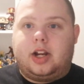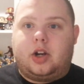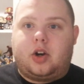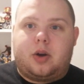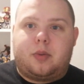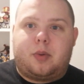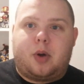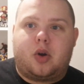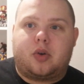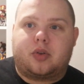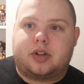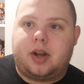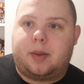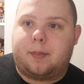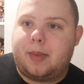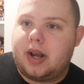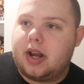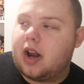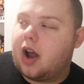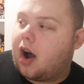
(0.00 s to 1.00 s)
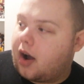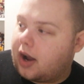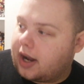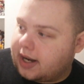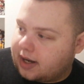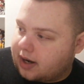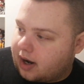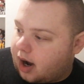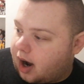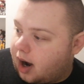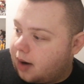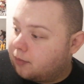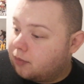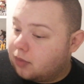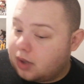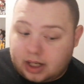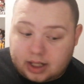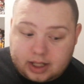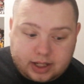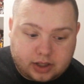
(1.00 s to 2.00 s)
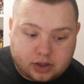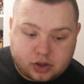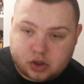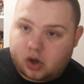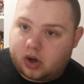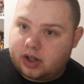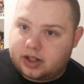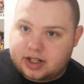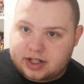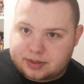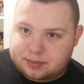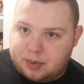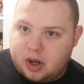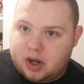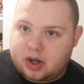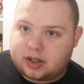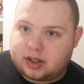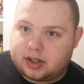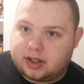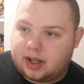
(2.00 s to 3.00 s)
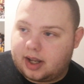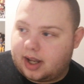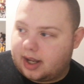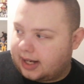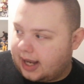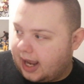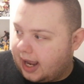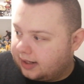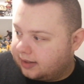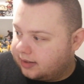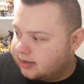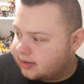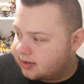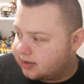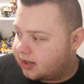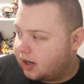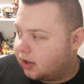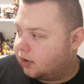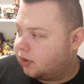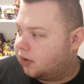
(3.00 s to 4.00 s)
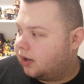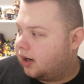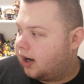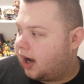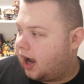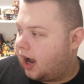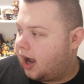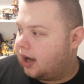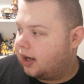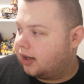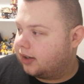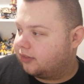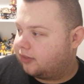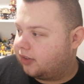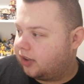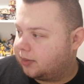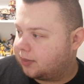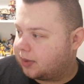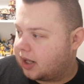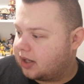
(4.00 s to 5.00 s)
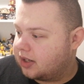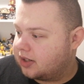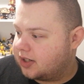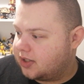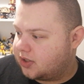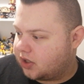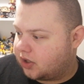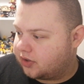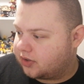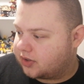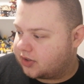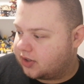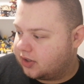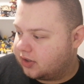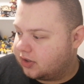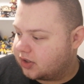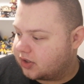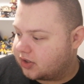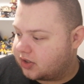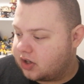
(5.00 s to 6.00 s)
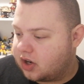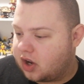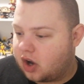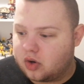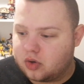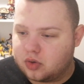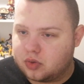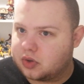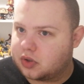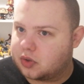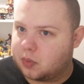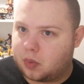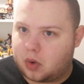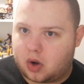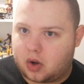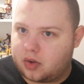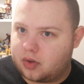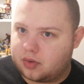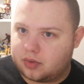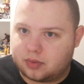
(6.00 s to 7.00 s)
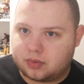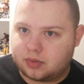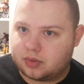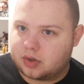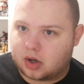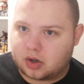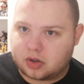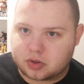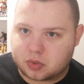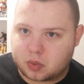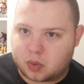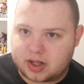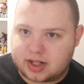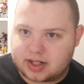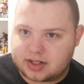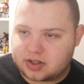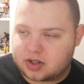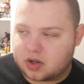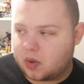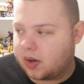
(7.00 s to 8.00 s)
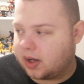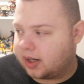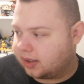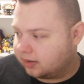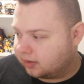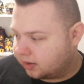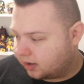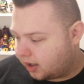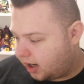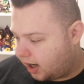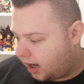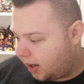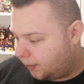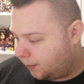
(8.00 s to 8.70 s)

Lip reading: Incredible Hulk number 9. I'm really enjoying this book. Again, still, Philip Kennedy Johnson just knows what he's doing.